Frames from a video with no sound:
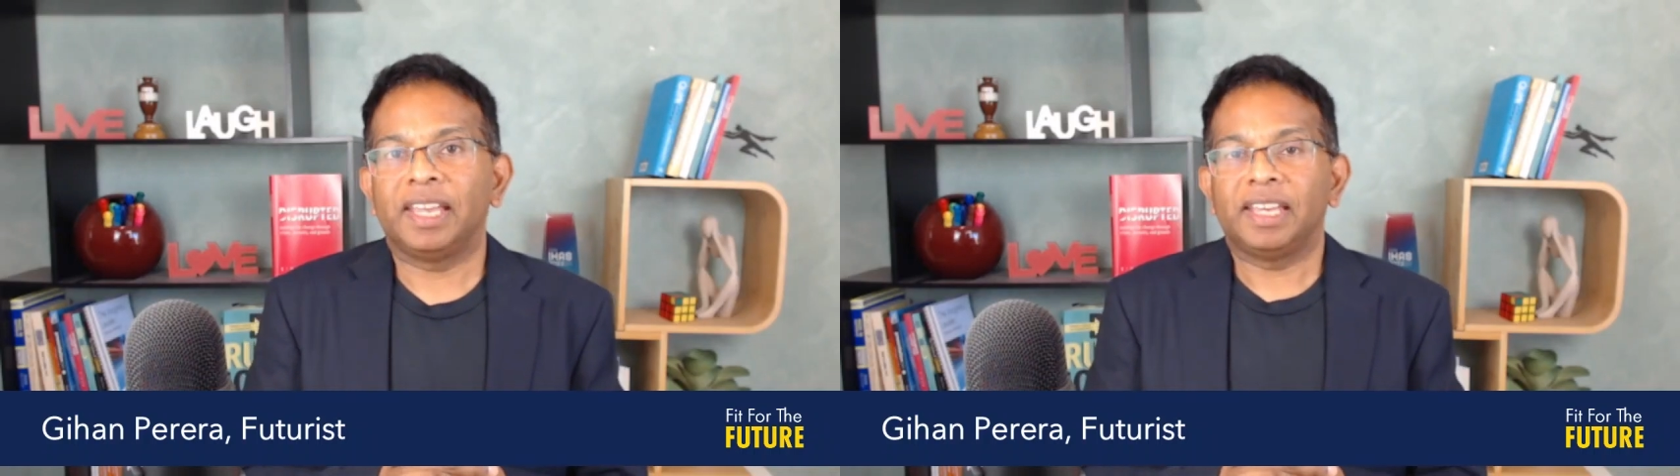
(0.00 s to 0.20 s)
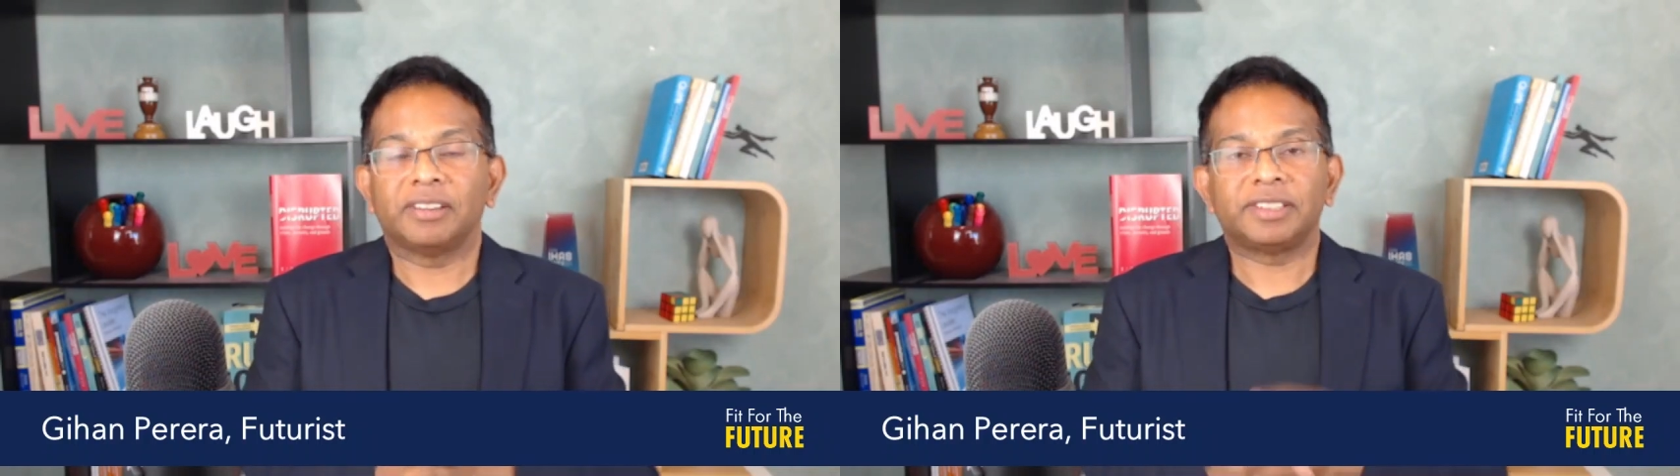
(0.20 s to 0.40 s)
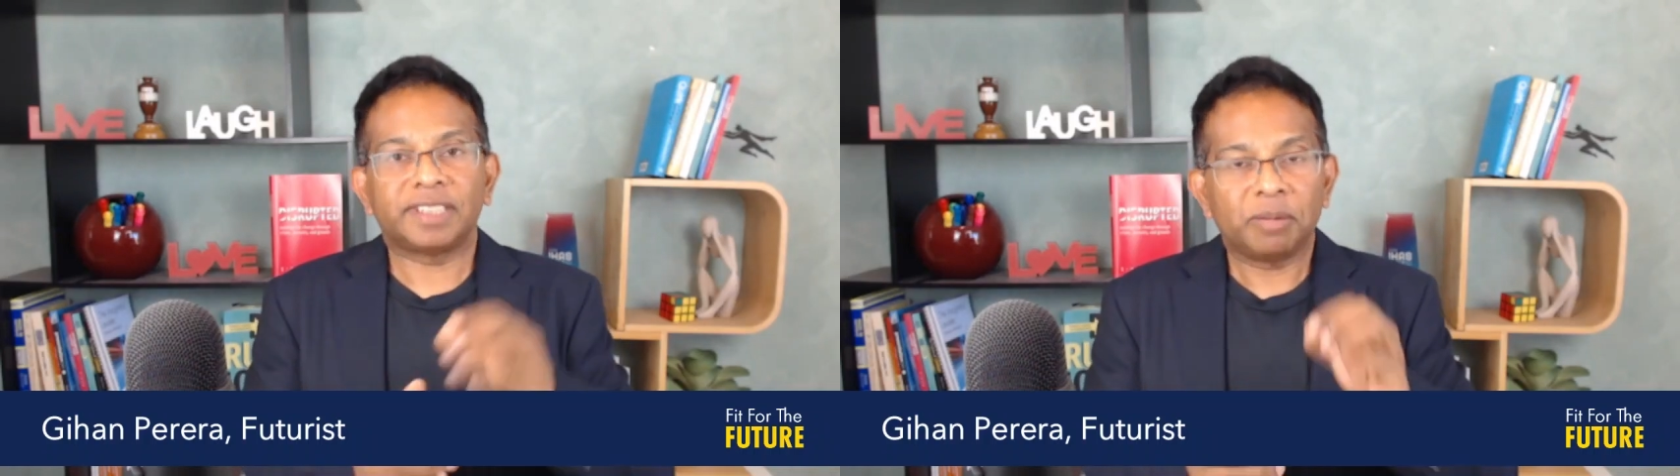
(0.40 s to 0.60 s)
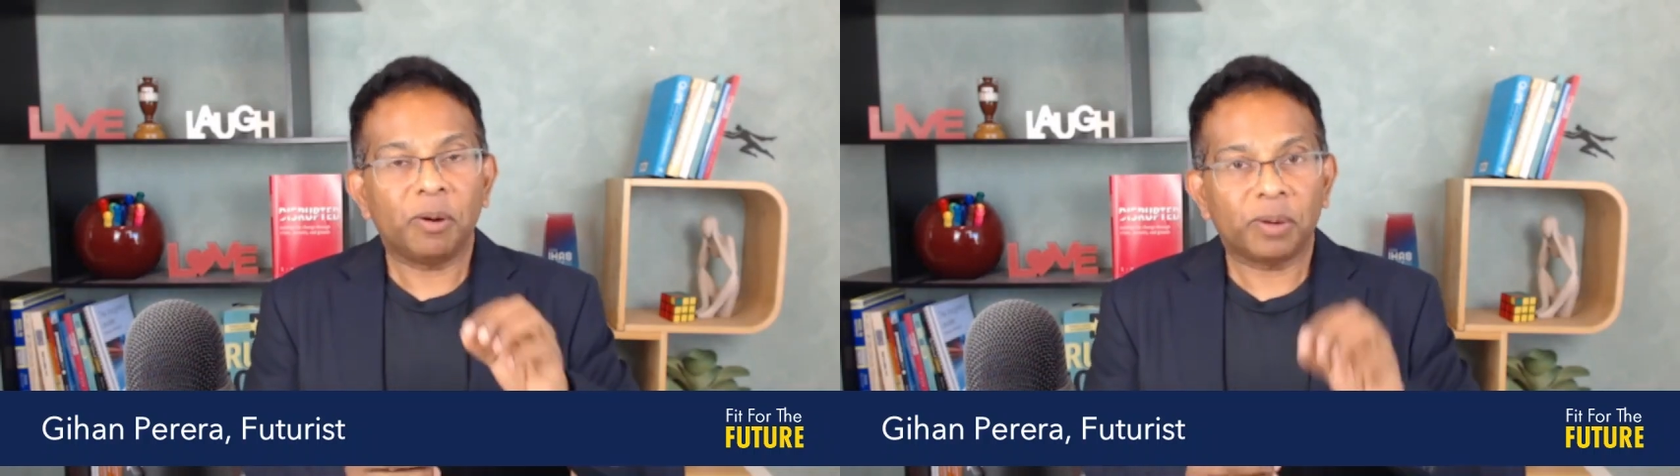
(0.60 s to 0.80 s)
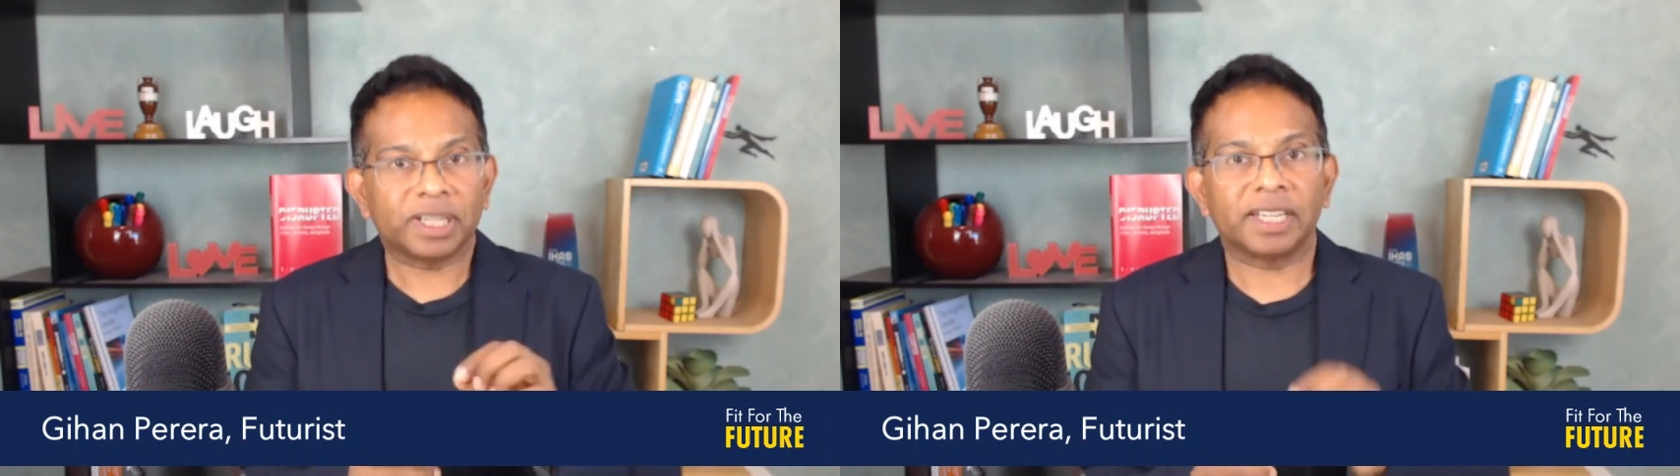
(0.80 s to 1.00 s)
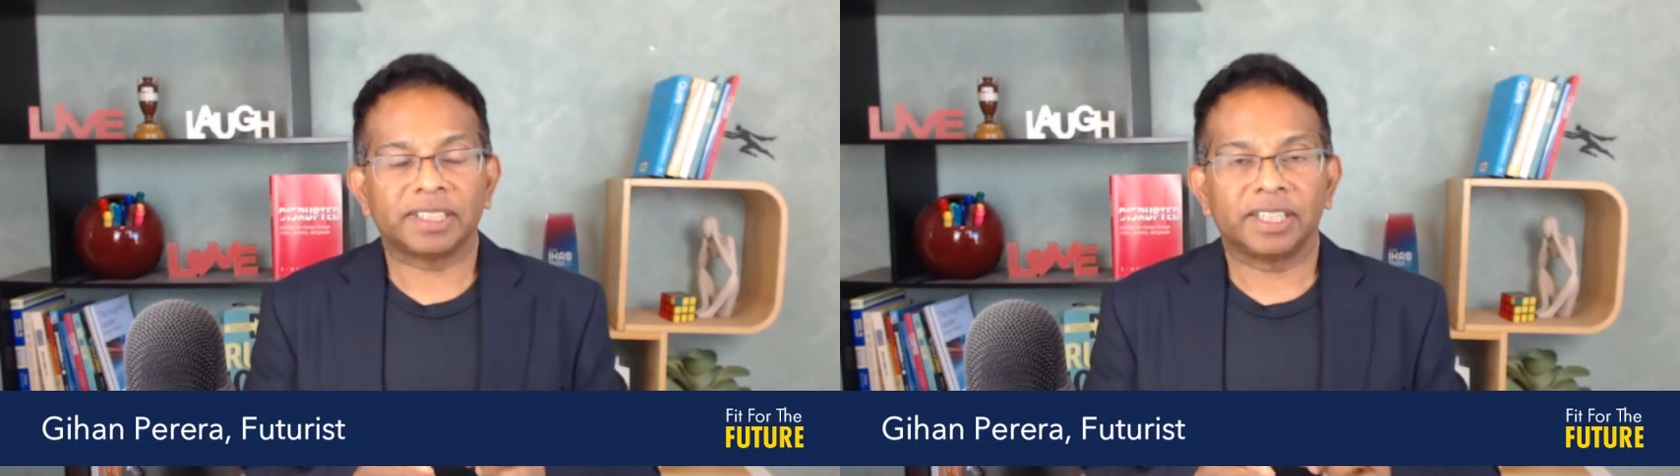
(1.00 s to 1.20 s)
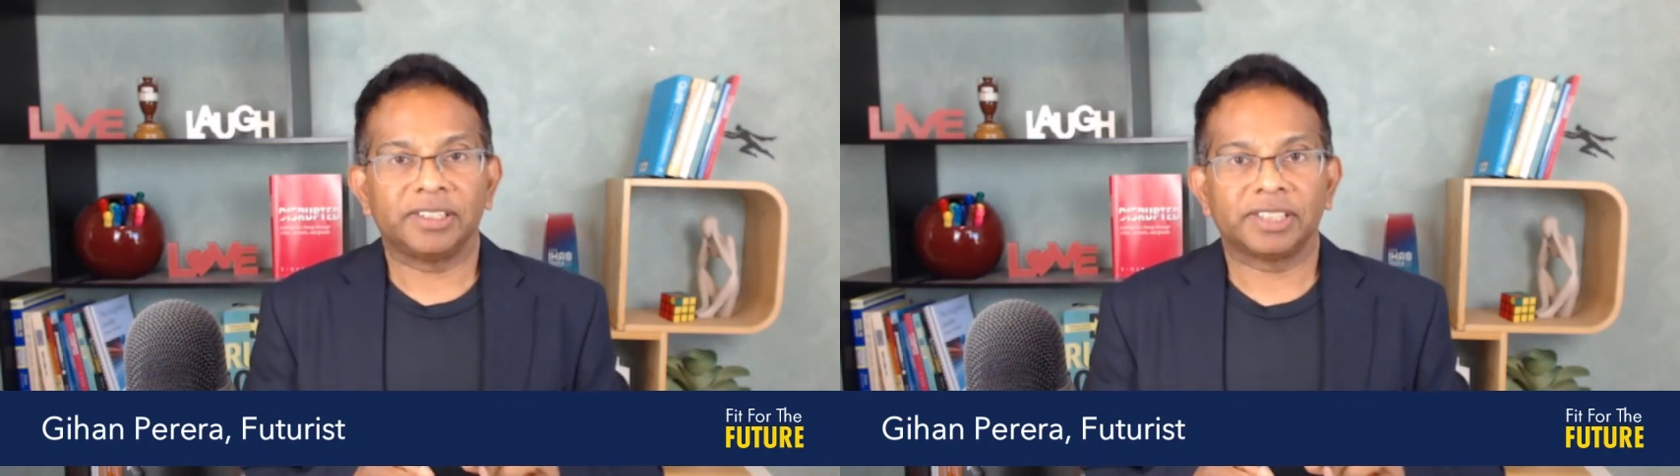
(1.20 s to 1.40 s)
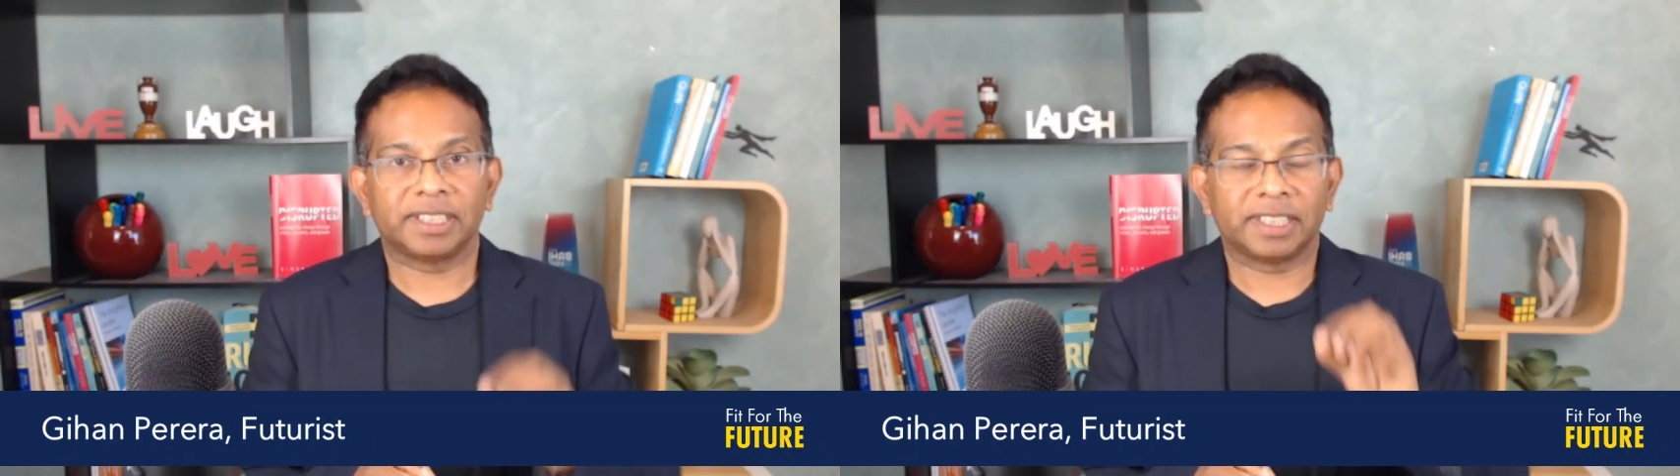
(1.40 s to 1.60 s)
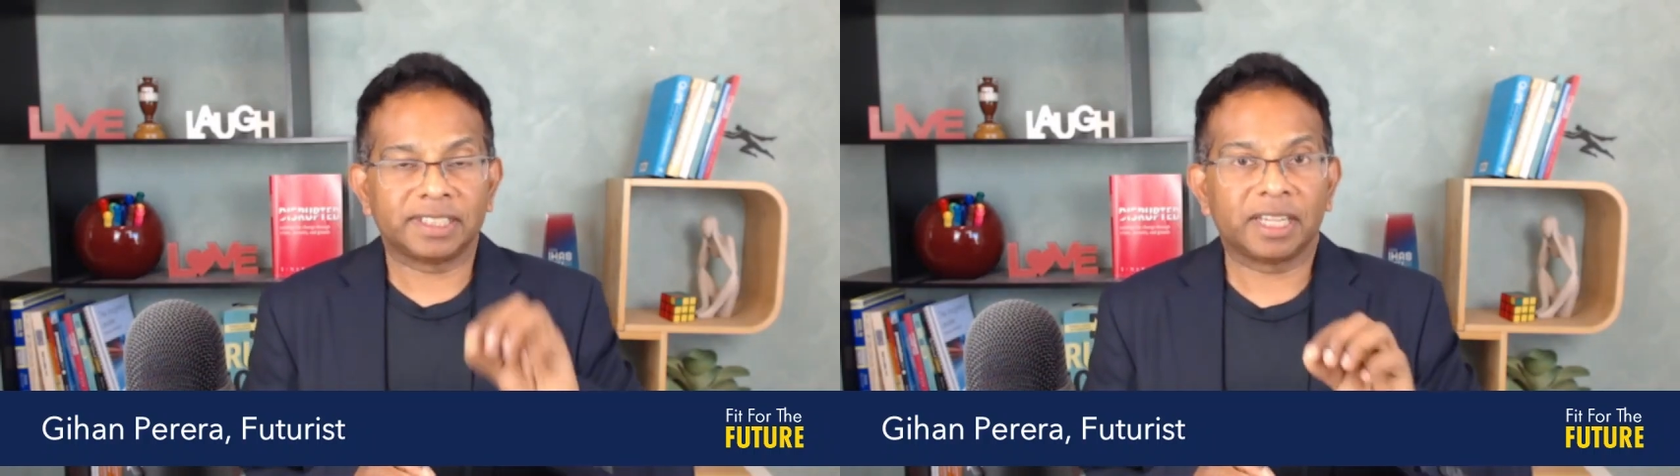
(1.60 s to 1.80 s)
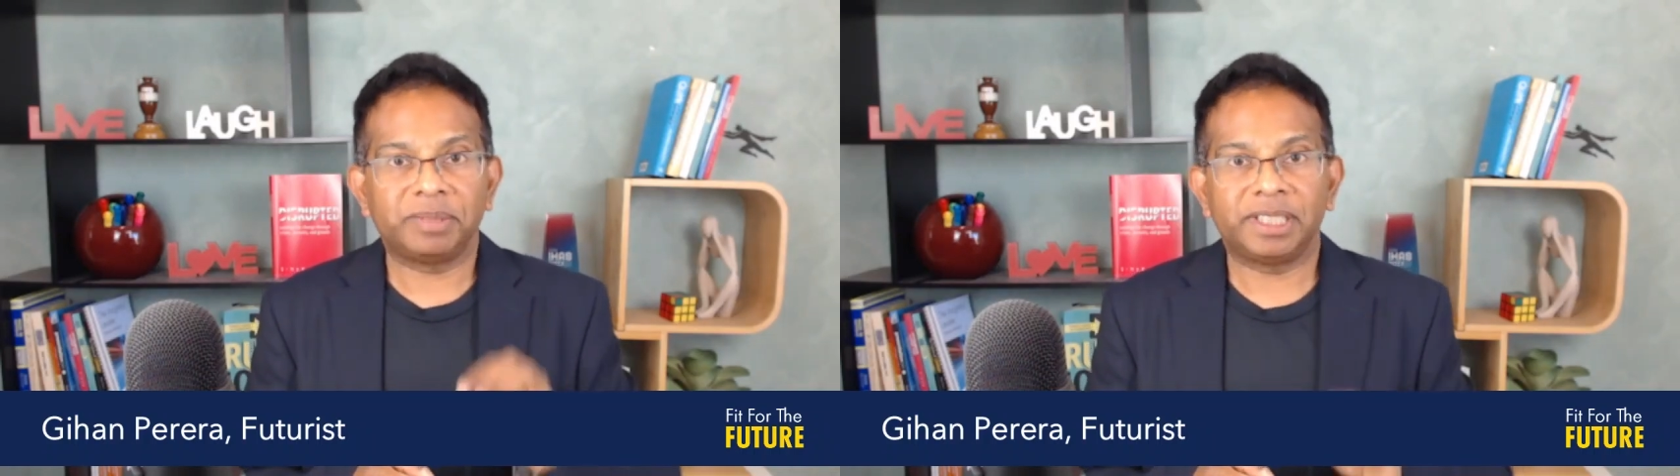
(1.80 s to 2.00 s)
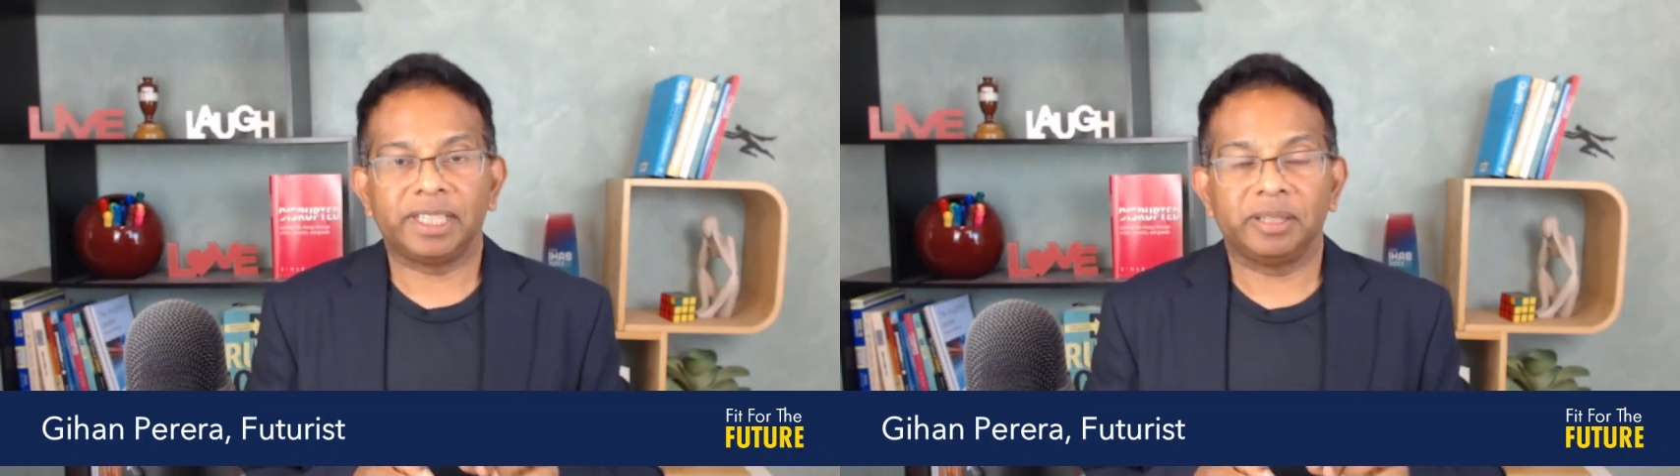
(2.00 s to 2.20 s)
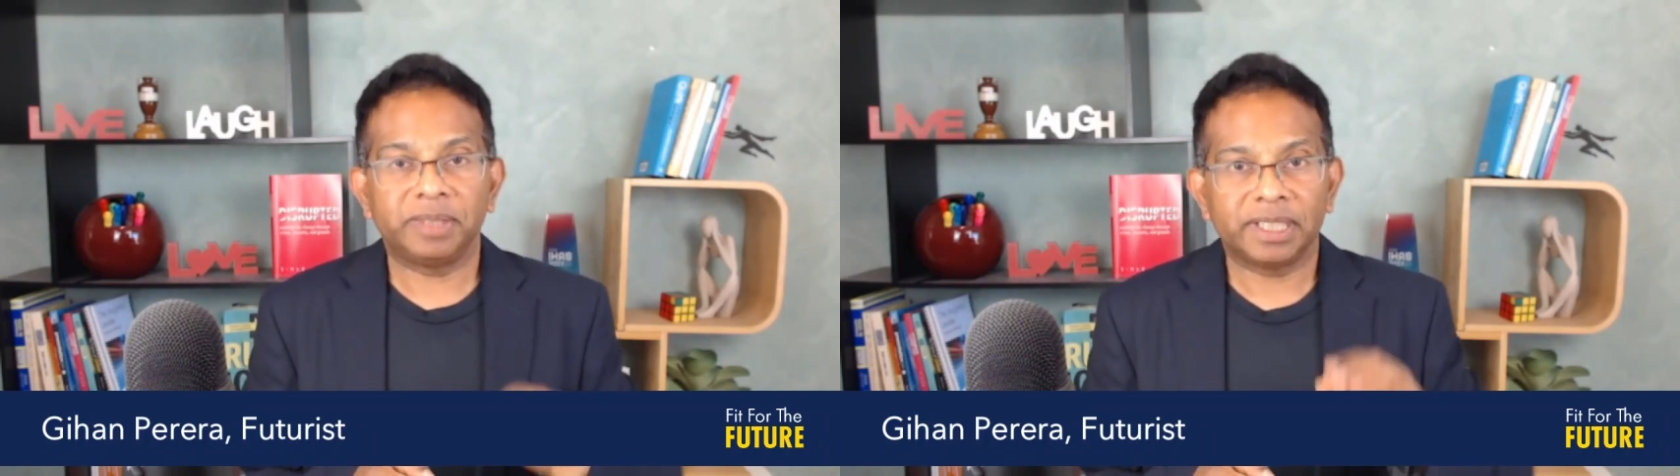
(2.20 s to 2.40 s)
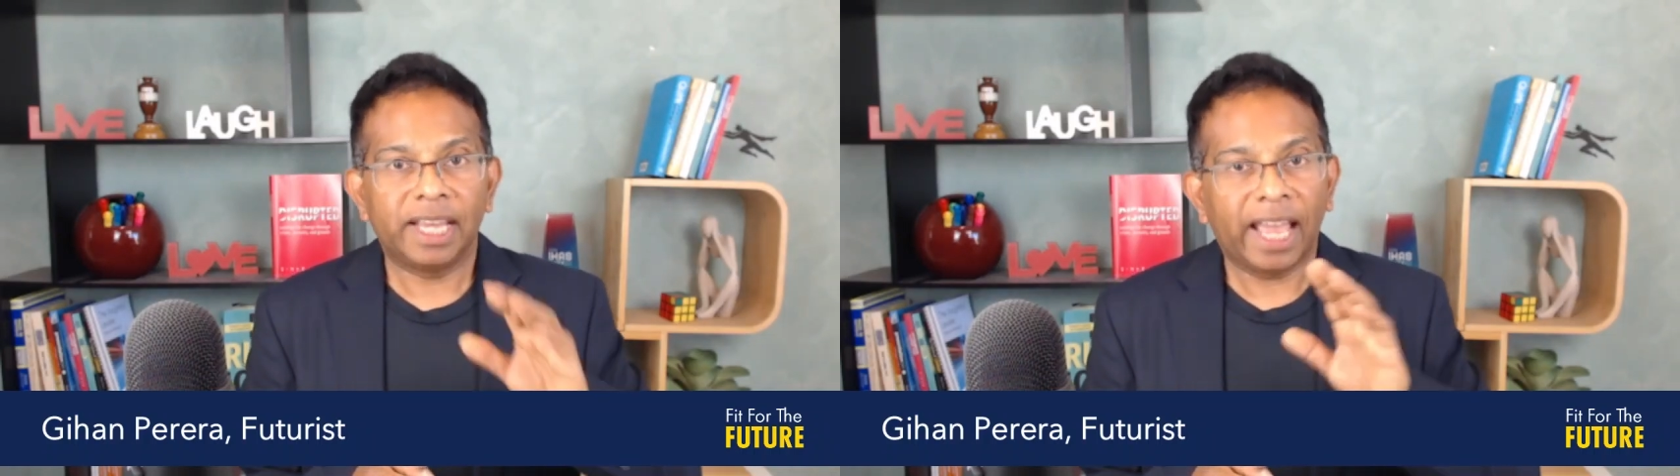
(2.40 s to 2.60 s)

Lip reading: Now, some organizations and some teams